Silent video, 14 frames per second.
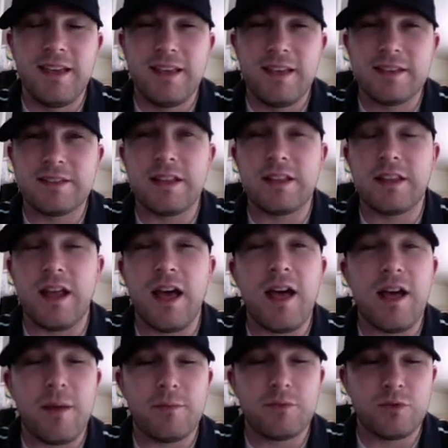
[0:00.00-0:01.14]
It's not that
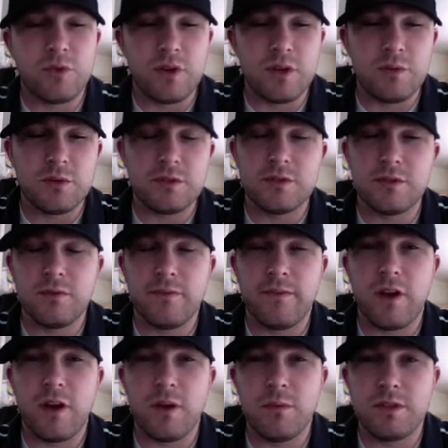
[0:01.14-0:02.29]
I'm sure he was
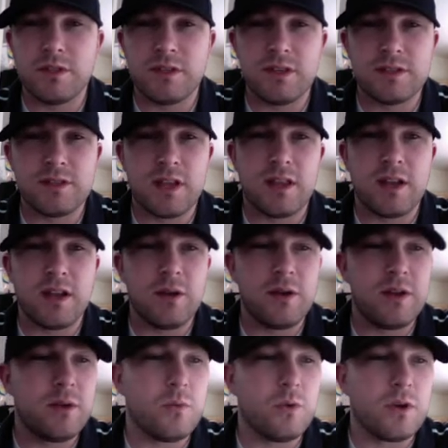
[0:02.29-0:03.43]
very busy. It's not that he
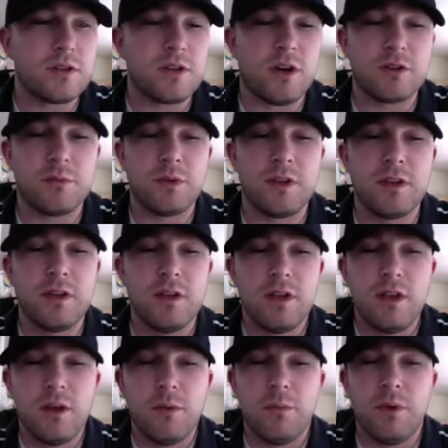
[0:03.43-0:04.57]
didn't want to talk to me,
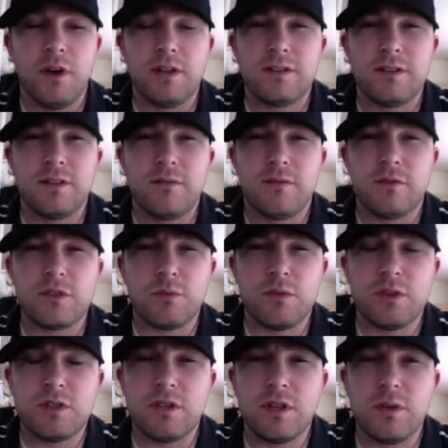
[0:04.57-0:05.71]
but for some
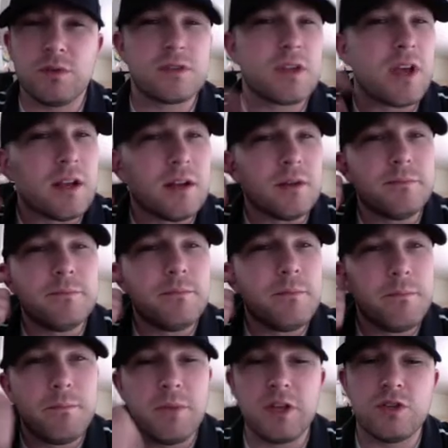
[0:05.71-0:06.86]
reason he was kind of
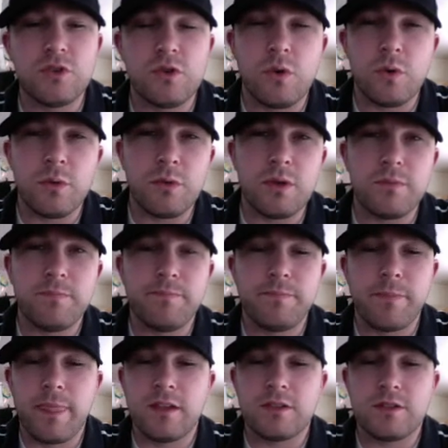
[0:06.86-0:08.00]
being short with me.
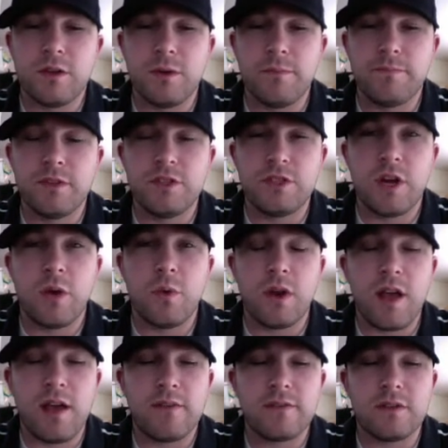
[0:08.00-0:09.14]
So Jared, we're gonna
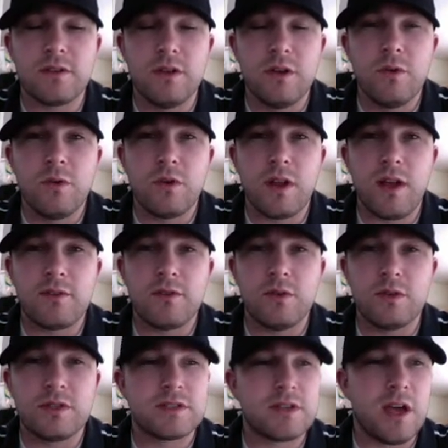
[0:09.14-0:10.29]
have to do a
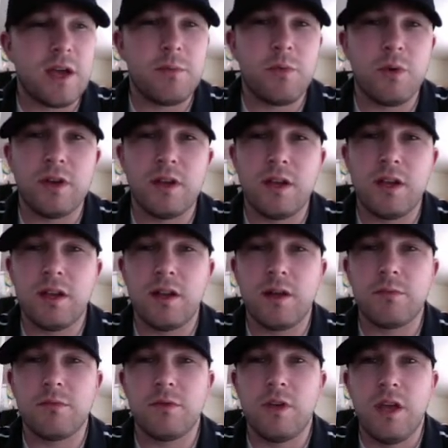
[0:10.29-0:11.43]
Skype one day, and
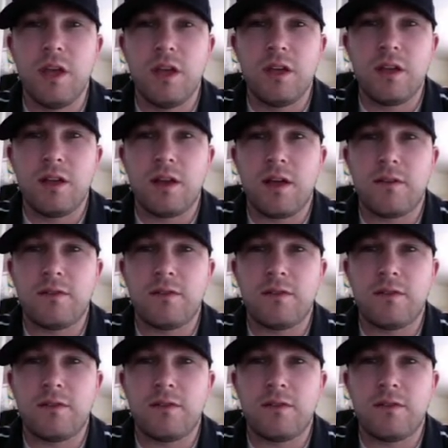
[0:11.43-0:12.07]
I'm gonna have